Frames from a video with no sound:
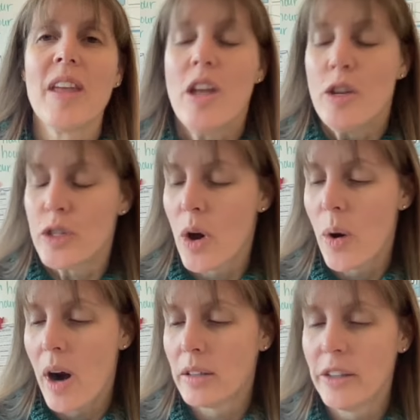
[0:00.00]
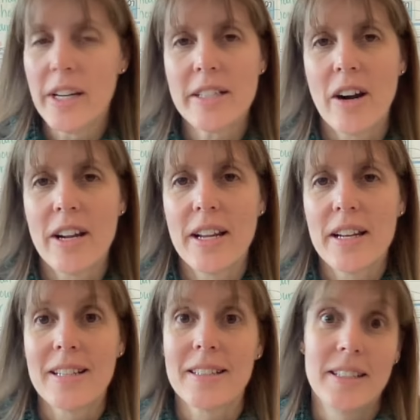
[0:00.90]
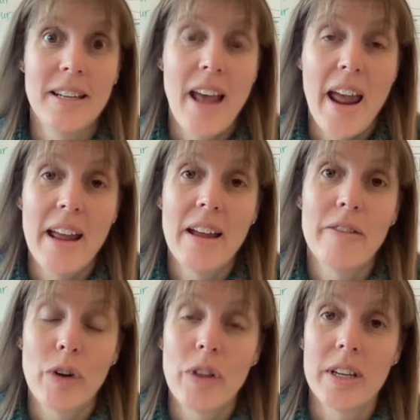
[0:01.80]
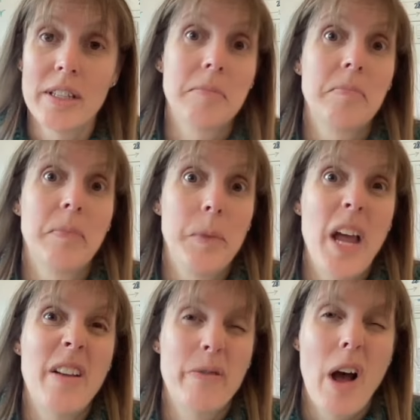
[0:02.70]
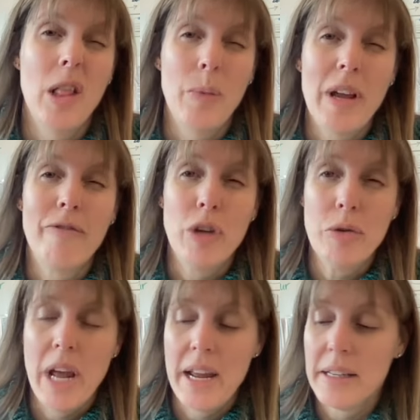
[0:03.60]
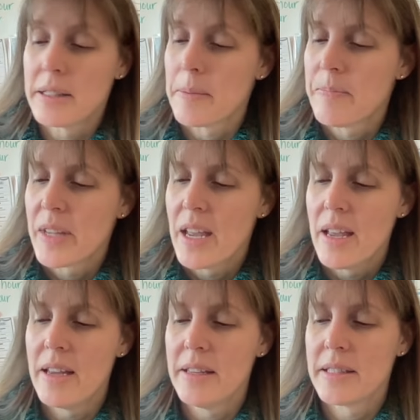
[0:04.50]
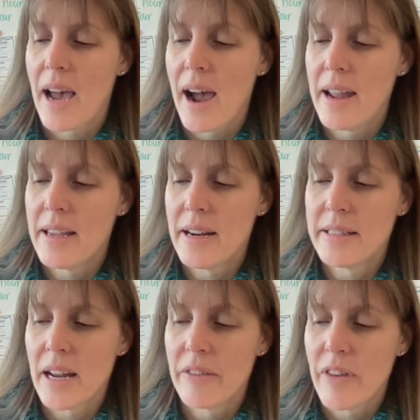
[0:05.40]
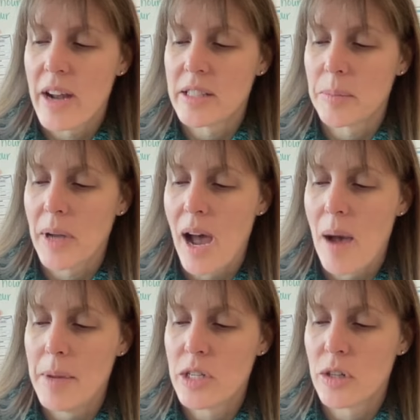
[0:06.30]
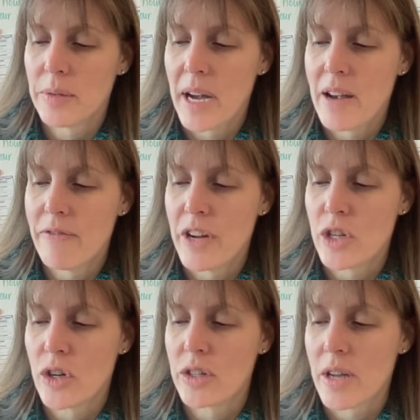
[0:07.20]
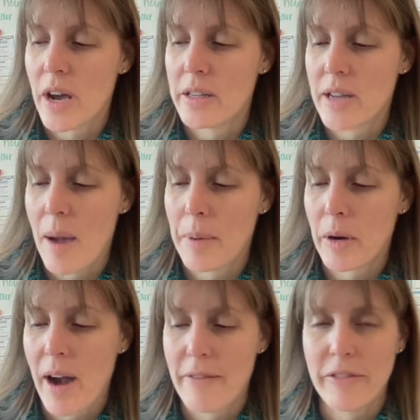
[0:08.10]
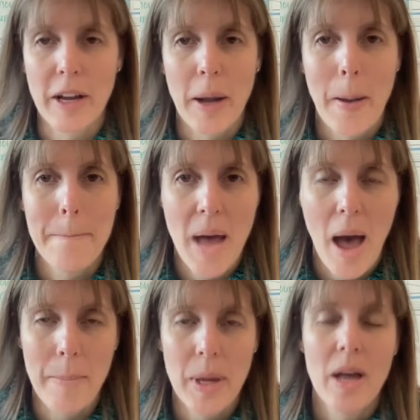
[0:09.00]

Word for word: So our learning target today and for this like following few days is I can identify some common terrain features on a topographic map.